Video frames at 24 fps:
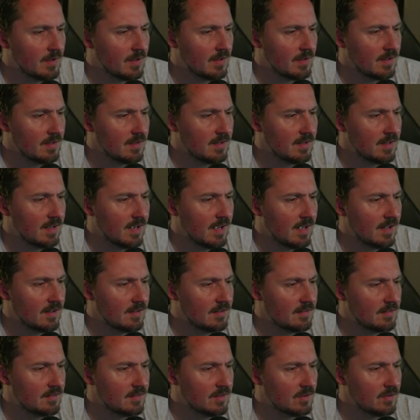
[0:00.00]
Yeah,
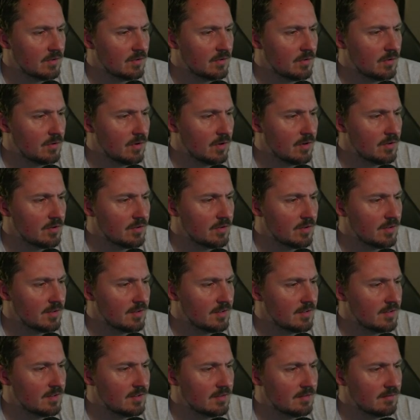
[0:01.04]
you're 200
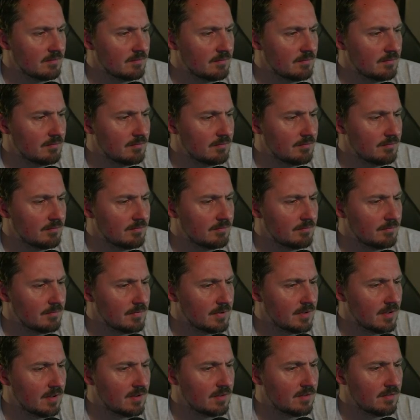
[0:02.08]

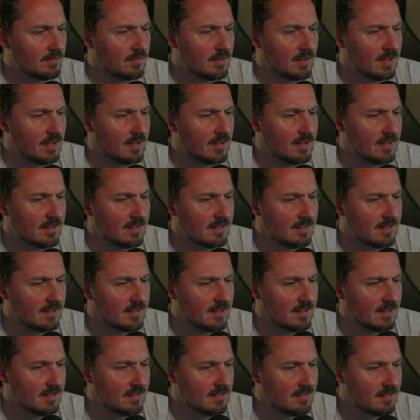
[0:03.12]
plus for that
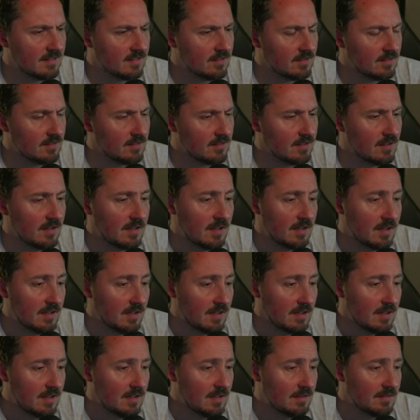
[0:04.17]
1996
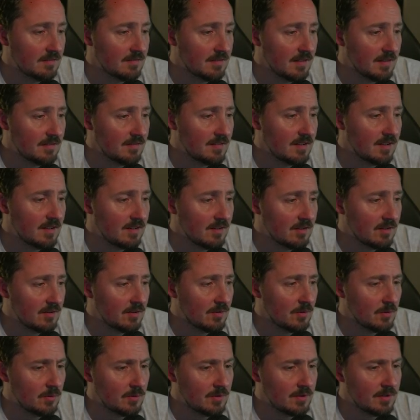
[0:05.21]

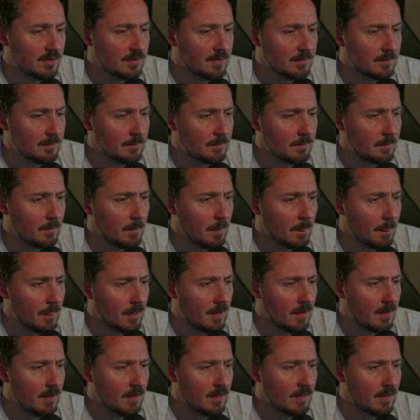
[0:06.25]
15-year-old.
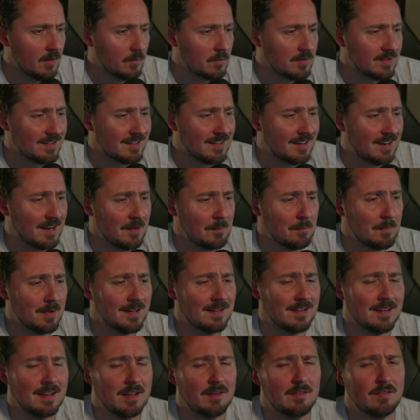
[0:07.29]
There was a great Ben
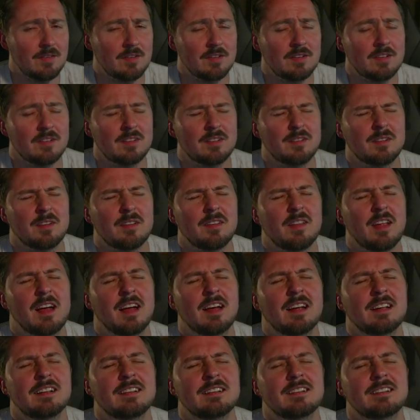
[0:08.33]
Nevis that
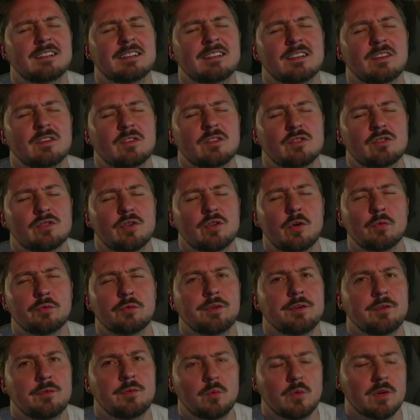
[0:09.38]

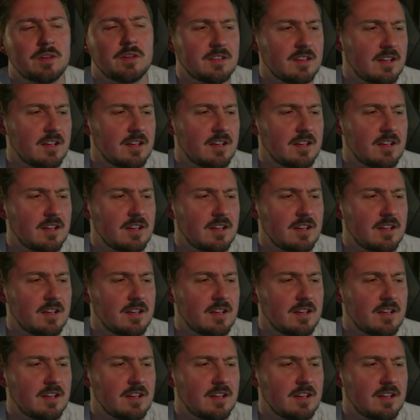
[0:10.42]
Charlton Whisky